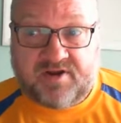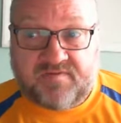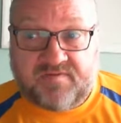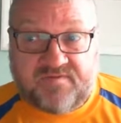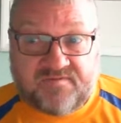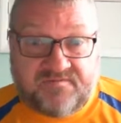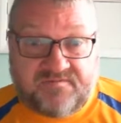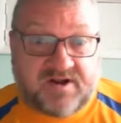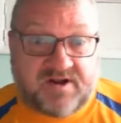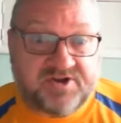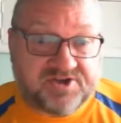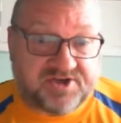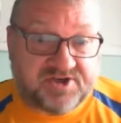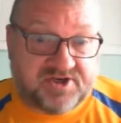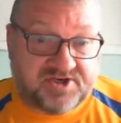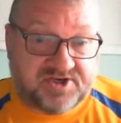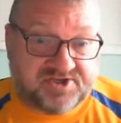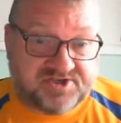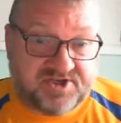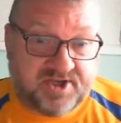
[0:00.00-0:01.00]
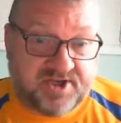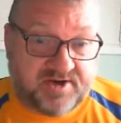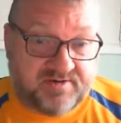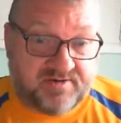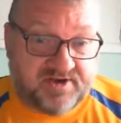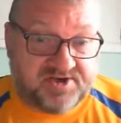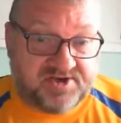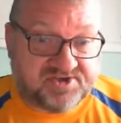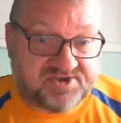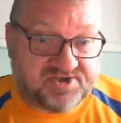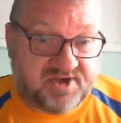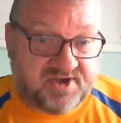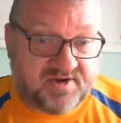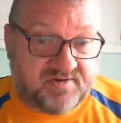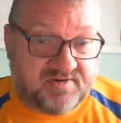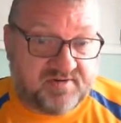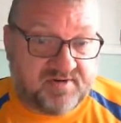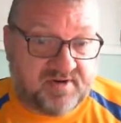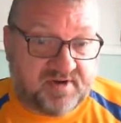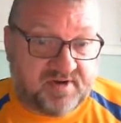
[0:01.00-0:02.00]
at functionalist theories,
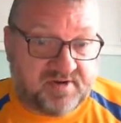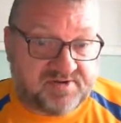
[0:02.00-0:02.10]
so